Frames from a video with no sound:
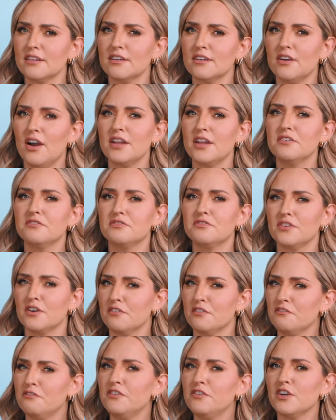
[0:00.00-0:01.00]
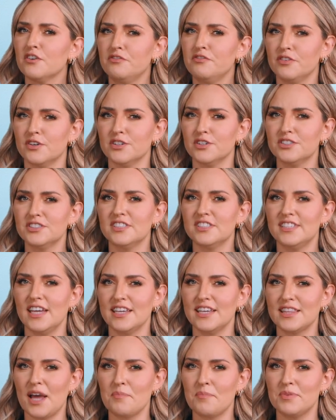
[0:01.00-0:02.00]
kind of fearful to
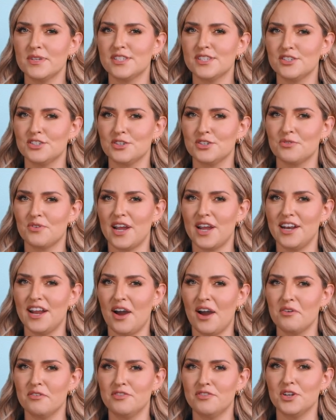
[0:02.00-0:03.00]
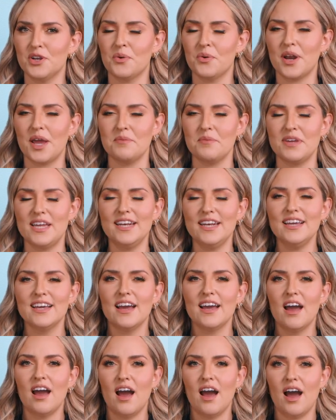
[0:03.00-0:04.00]
take that position right now, if you know what I mean.
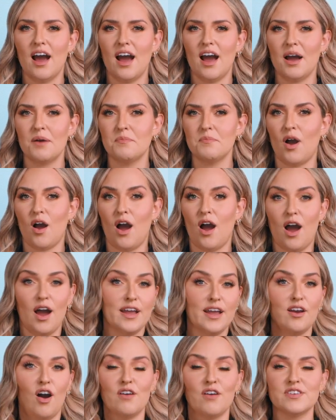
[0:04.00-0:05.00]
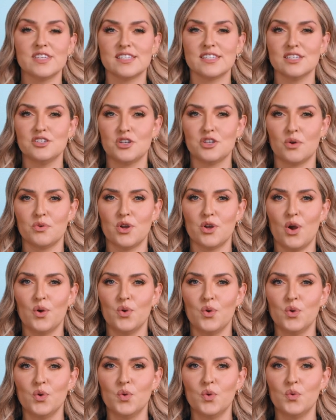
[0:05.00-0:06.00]
I obviously don't know
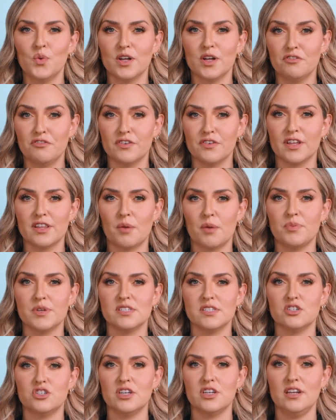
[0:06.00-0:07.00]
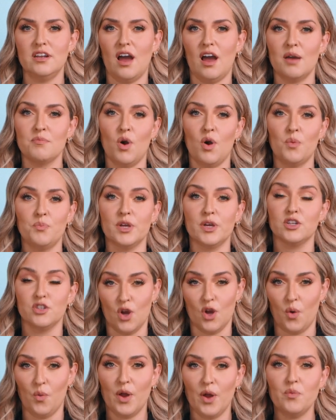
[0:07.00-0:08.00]
who will fill that position. I'm hoping
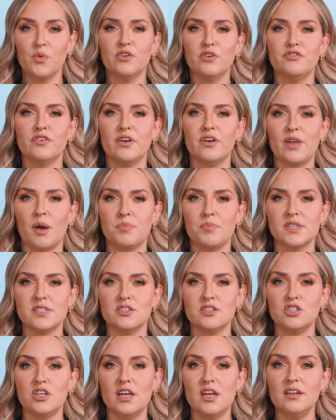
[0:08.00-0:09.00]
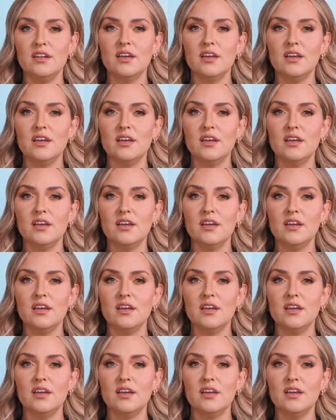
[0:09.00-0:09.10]
no one will fill that position